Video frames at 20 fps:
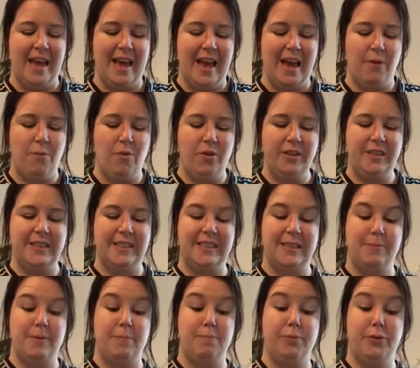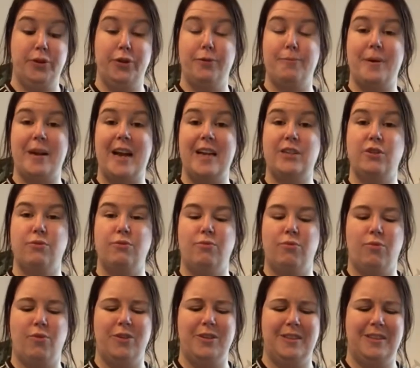I want it to be blue, but I don't
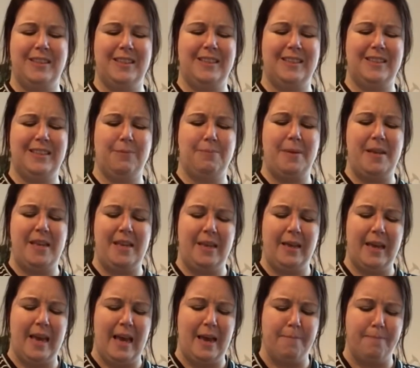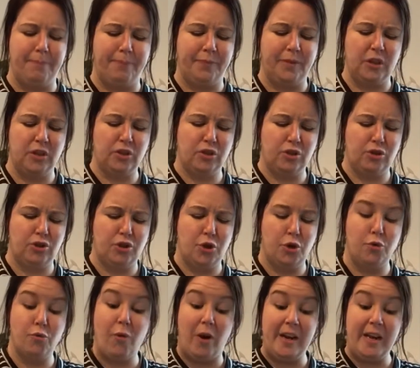want it to be too
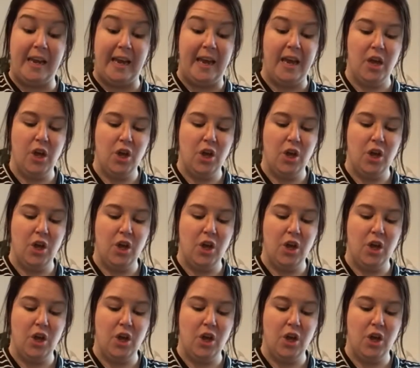runny.